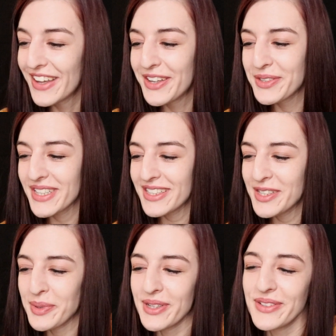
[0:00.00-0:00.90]
You're sat in the
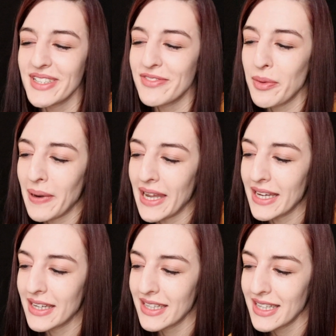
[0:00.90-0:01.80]
window seat of a
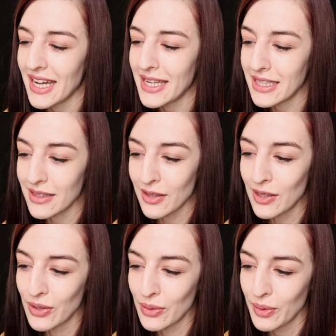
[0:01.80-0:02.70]
plane and need the
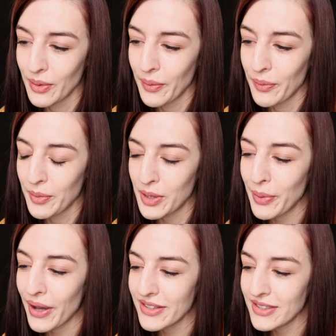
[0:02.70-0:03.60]
loo, but the
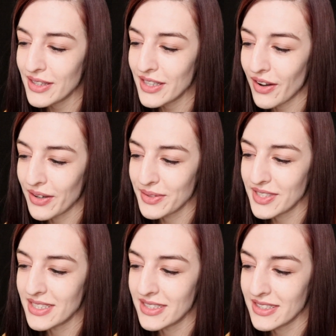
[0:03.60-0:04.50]
person in the aisle
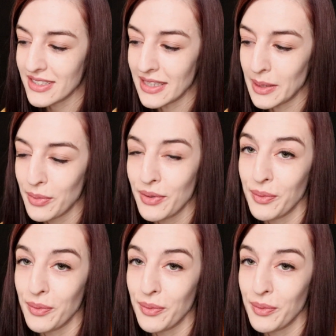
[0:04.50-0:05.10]
seat is asleep.